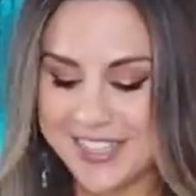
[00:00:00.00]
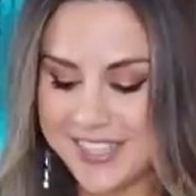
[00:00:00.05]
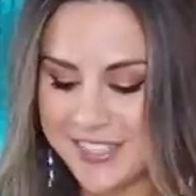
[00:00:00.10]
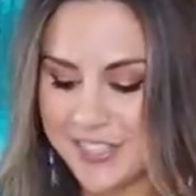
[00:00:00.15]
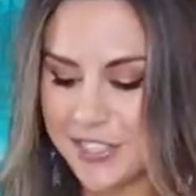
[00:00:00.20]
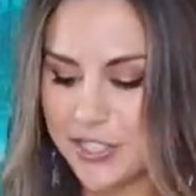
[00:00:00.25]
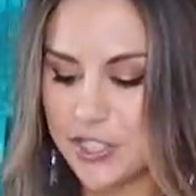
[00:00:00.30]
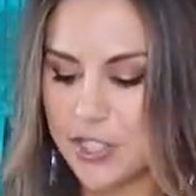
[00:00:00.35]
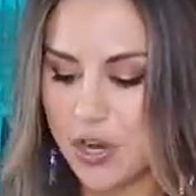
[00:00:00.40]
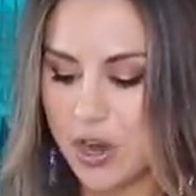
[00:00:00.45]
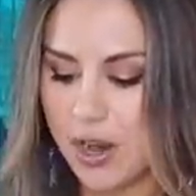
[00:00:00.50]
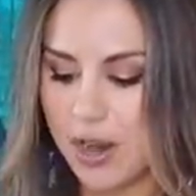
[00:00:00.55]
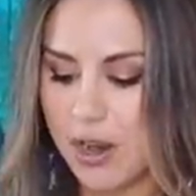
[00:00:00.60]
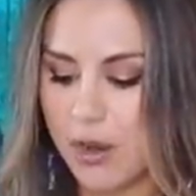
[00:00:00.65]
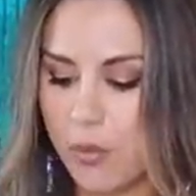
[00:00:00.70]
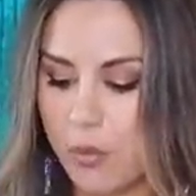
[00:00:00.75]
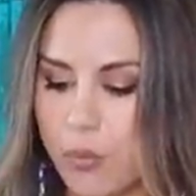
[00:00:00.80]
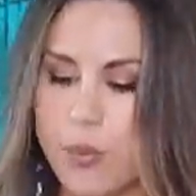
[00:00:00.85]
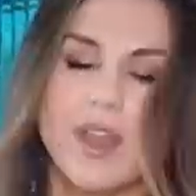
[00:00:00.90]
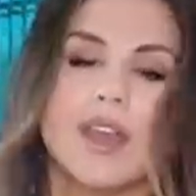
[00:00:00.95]
let's
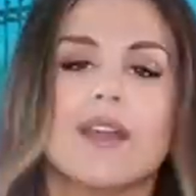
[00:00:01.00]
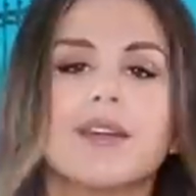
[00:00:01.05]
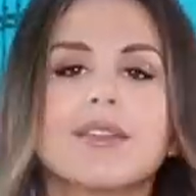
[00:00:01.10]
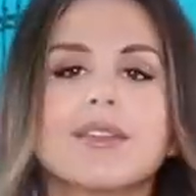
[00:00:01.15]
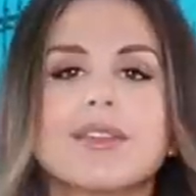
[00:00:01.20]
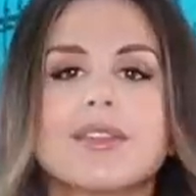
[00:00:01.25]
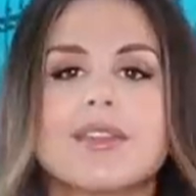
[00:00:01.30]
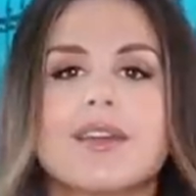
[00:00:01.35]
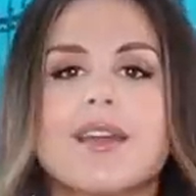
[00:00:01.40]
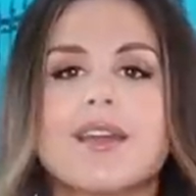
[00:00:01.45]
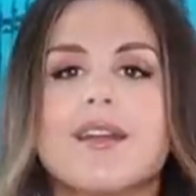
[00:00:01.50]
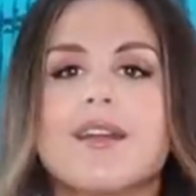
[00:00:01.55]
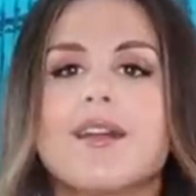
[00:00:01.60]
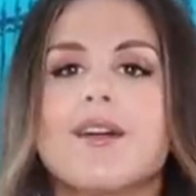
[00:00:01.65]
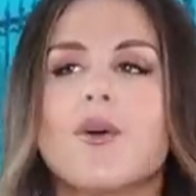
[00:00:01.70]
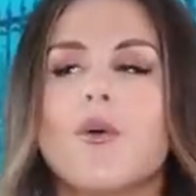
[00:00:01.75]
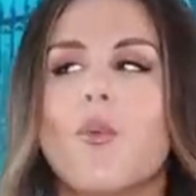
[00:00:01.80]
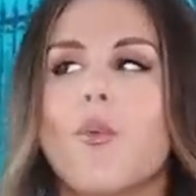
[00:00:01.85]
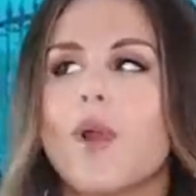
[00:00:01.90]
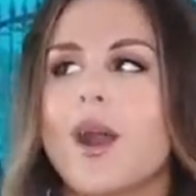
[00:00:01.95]
start with
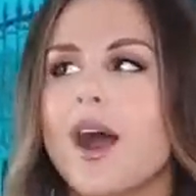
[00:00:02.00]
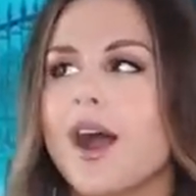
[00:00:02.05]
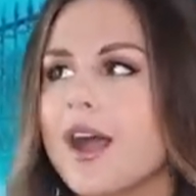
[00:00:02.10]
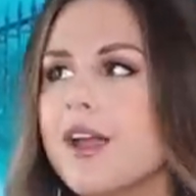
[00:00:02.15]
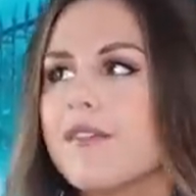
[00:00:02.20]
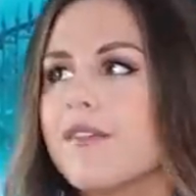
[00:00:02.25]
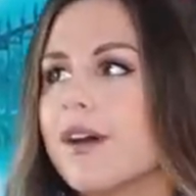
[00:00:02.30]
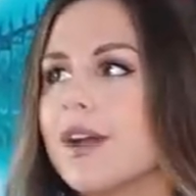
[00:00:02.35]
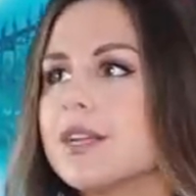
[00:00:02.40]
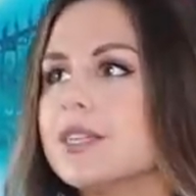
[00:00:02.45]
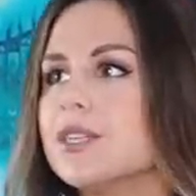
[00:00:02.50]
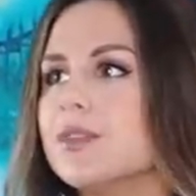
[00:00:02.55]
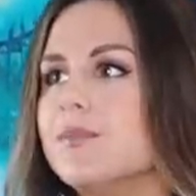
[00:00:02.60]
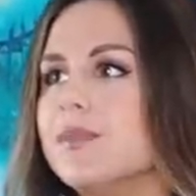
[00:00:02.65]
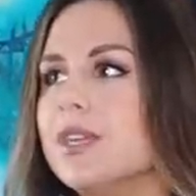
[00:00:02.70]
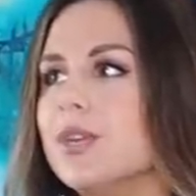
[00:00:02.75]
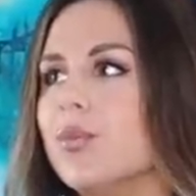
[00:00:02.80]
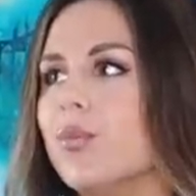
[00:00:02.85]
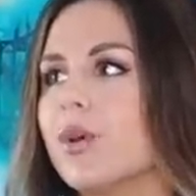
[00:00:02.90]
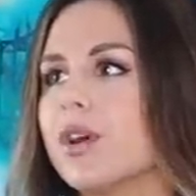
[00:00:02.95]
what I find to
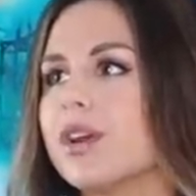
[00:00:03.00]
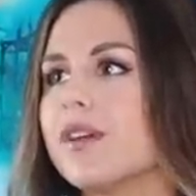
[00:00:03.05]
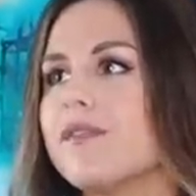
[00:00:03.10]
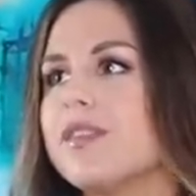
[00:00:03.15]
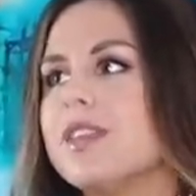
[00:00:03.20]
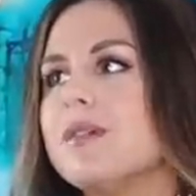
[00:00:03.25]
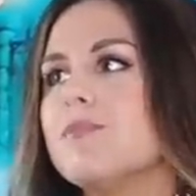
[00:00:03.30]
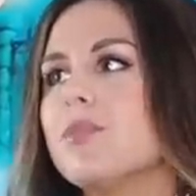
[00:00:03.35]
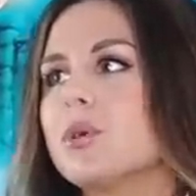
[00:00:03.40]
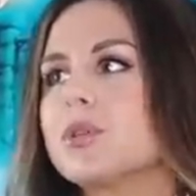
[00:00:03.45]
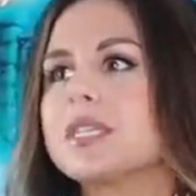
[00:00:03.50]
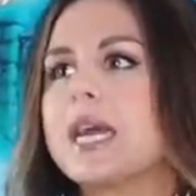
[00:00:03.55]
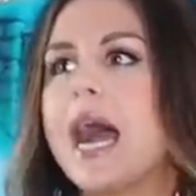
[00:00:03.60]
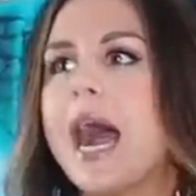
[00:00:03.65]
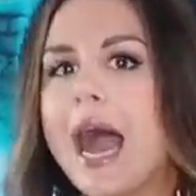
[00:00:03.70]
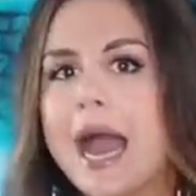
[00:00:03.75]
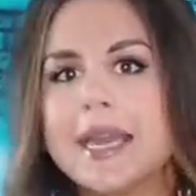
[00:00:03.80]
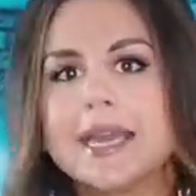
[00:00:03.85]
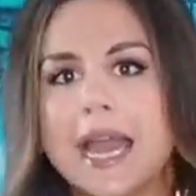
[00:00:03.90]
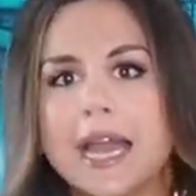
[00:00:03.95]
be one of the most
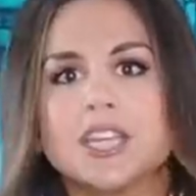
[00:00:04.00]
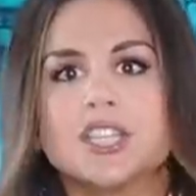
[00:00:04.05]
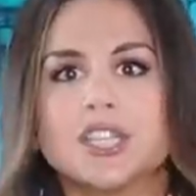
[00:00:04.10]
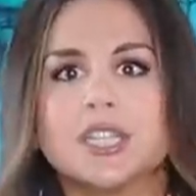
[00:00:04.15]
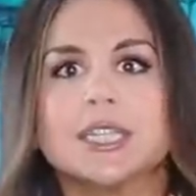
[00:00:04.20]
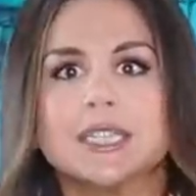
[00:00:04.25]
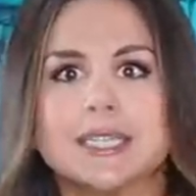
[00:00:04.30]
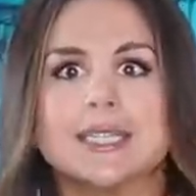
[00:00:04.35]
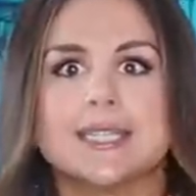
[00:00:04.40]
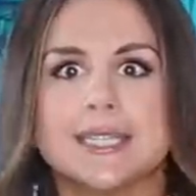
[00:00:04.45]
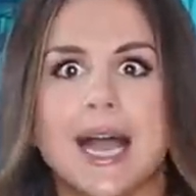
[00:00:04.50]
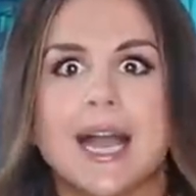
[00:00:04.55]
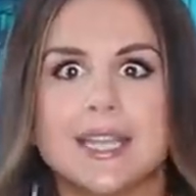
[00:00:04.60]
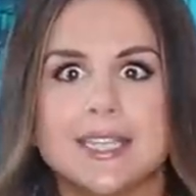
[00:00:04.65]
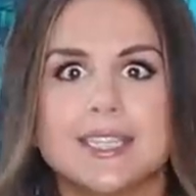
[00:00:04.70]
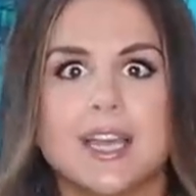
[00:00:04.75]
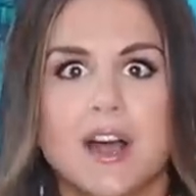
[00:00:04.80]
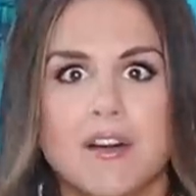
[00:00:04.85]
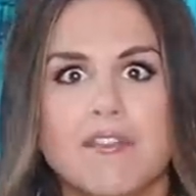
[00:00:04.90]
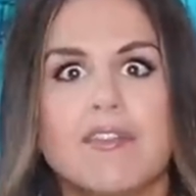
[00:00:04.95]
eye-catching
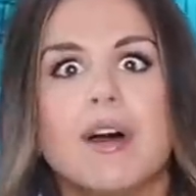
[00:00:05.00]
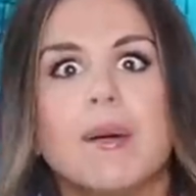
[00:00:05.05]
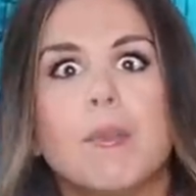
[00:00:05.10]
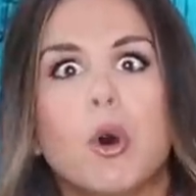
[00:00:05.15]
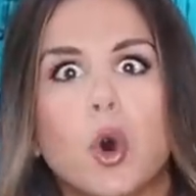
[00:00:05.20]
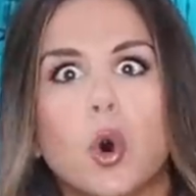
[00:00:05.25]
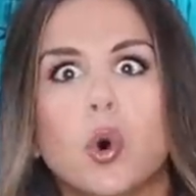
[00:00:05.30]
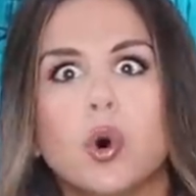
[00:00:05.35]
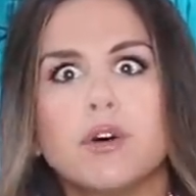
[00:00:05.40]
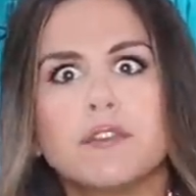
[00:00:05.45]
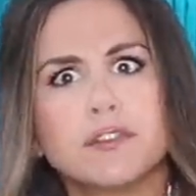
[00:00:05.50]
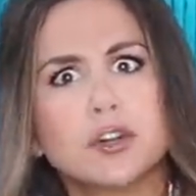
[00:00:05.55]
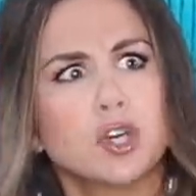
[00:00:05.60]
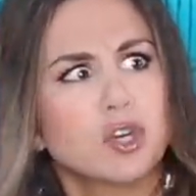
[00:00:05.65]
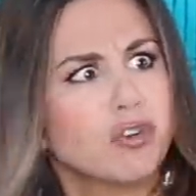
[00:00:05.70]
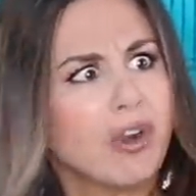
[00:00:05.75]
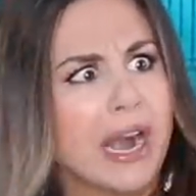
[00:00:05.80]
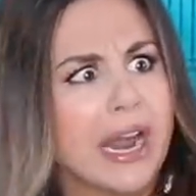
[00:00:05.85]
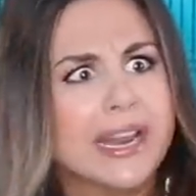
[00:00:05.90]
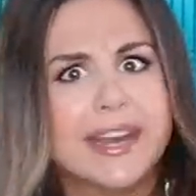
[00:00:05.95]
designs of them all for
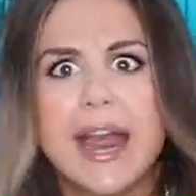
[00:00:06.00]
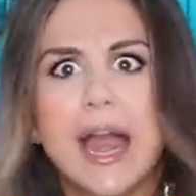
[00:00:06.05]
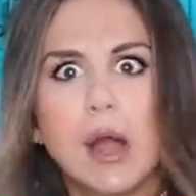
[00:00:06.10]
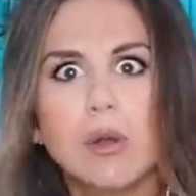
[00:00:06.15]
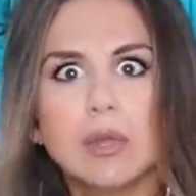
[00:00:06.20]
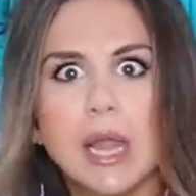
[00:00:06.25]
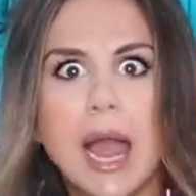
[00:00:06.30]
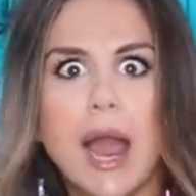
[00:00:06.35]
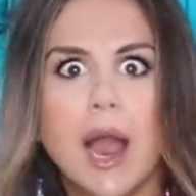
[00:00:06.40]
crying out